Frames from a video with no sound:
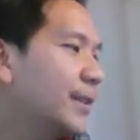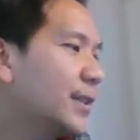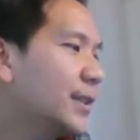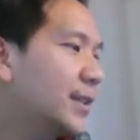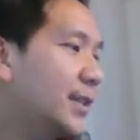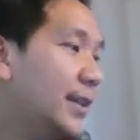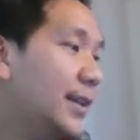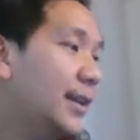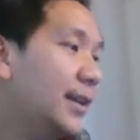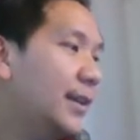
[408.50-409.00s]

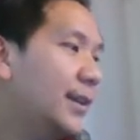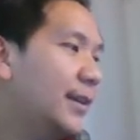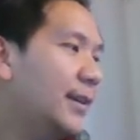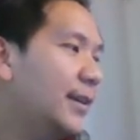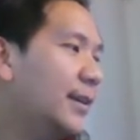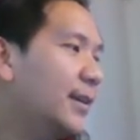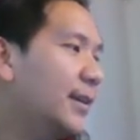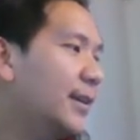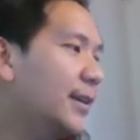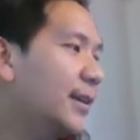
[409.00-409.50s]

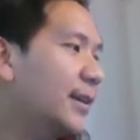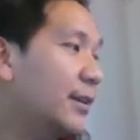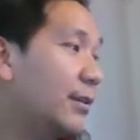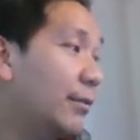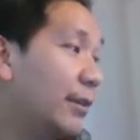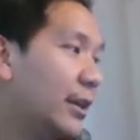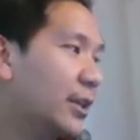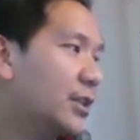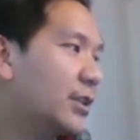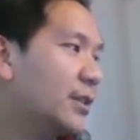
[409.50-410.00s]
see the
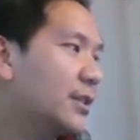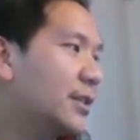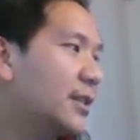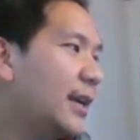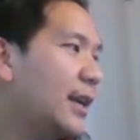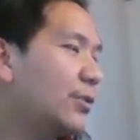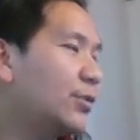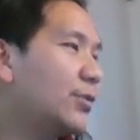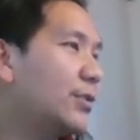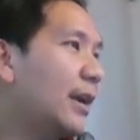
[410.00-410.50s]
directions
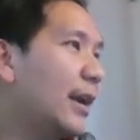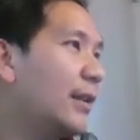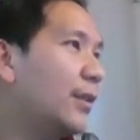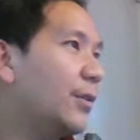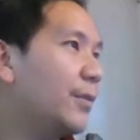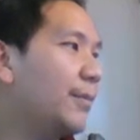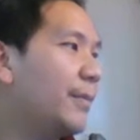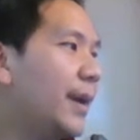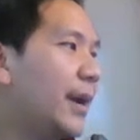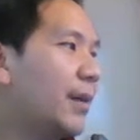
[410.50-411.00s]
how to
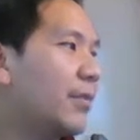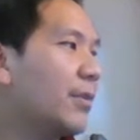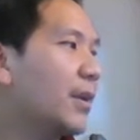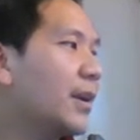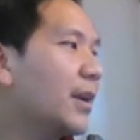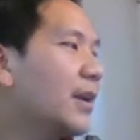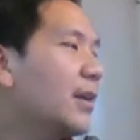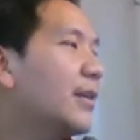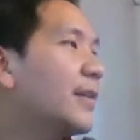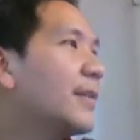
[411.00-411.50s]
download
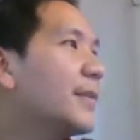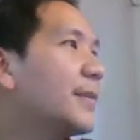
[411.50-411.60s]
Mary,